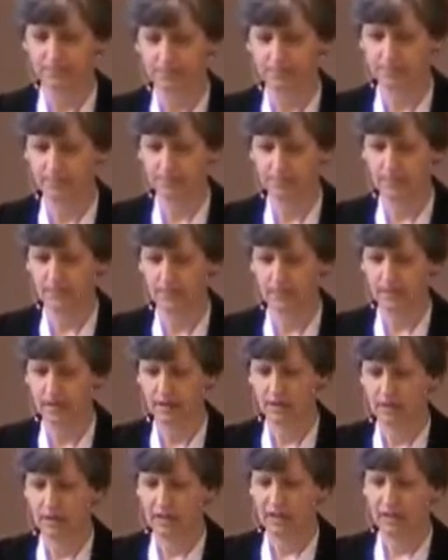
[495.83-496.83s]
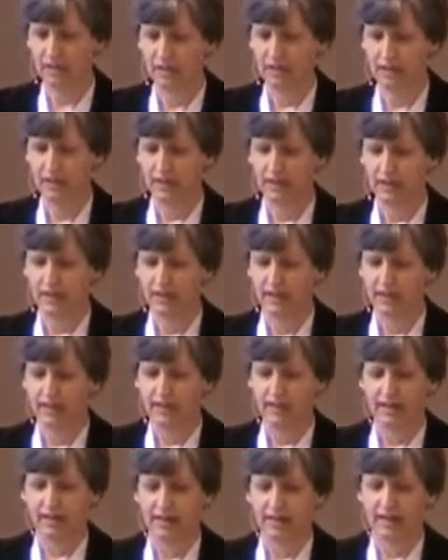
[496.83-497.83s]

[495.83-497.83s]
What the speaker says: No one is speaking in this clip.